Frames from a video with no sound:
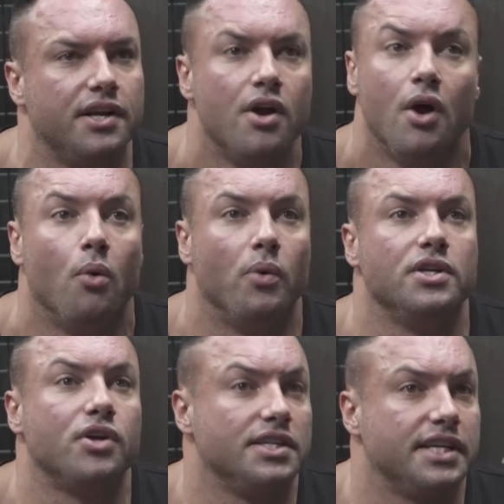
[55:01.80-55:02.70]
it when your
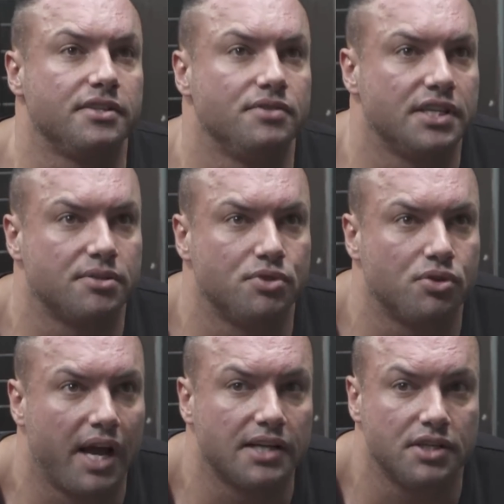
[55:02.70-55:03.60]
digestive system's
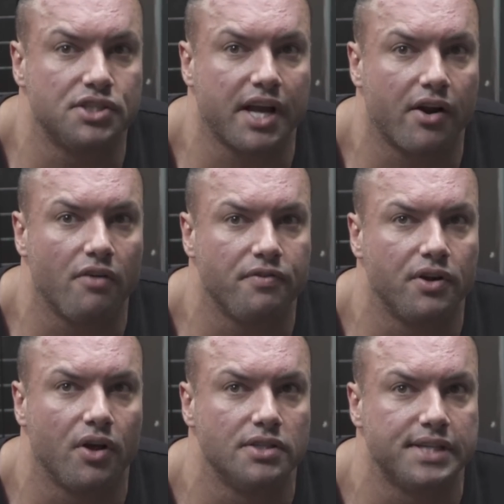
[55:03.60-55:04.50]
actually shut off and
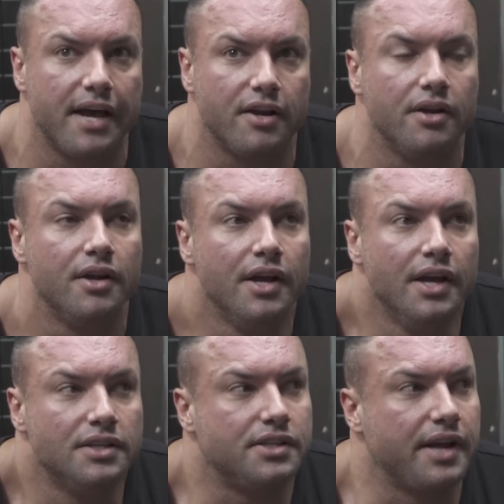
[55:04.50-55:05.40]
closed down
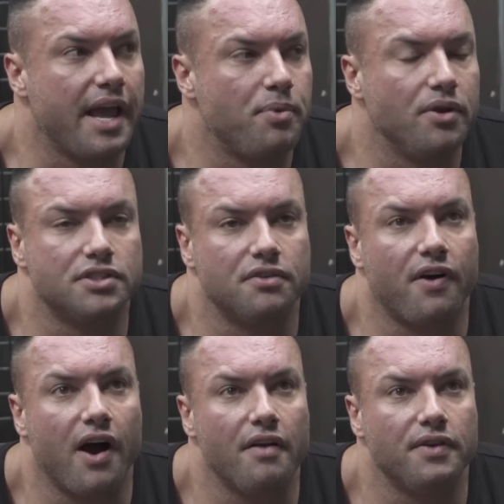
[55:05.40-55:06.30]
to keep you to
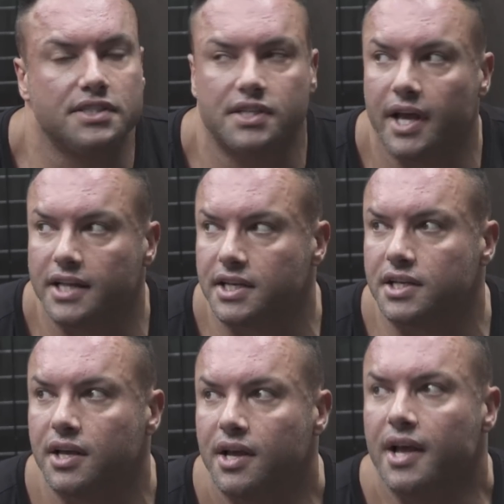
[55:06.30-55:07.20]
survive. It's
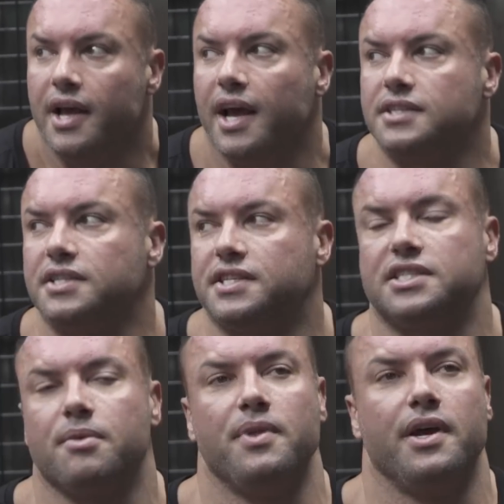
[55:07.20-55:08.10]
a
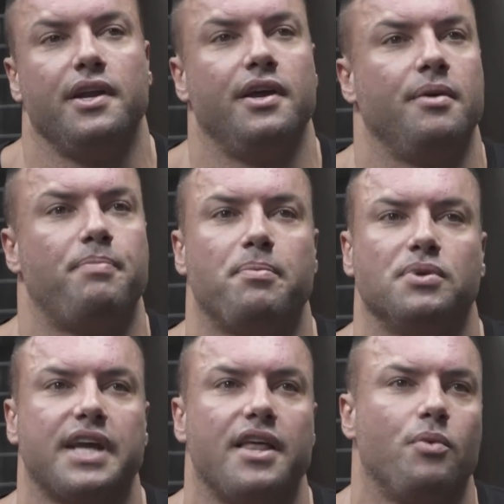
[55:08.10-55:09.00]
system that people
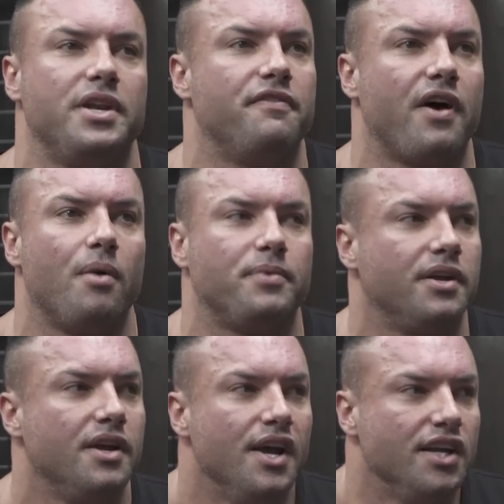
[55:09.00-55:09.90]
say that we developed
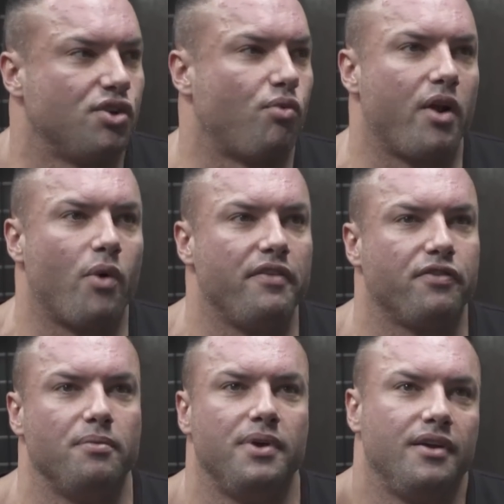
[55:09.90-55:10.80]
to run away
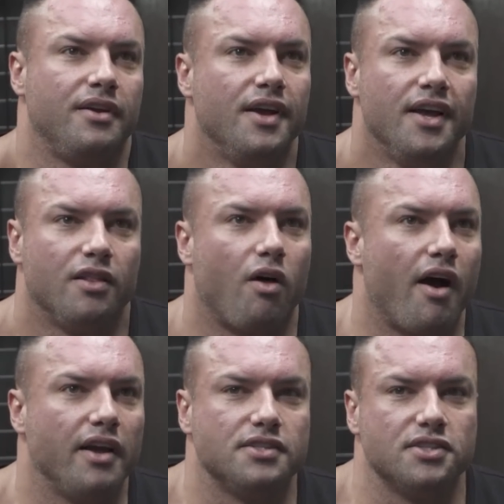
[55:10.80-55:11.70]
from
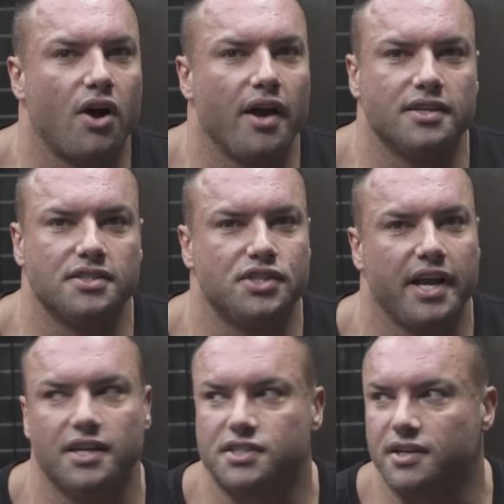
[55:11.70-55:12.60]
lions and tigers and
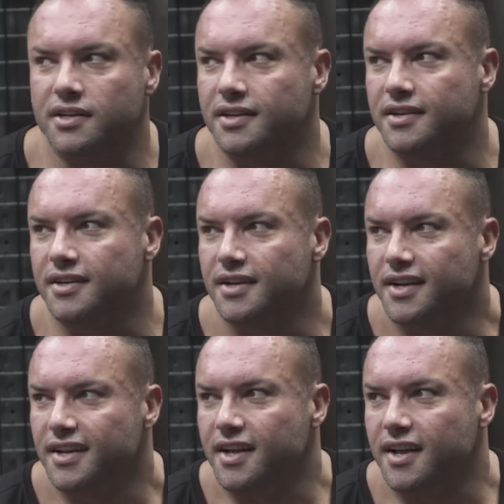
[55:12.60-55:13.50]
cheetahs and
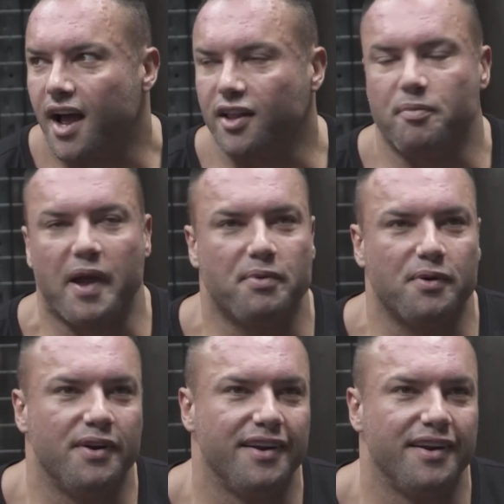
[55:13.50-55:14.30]
ugly people.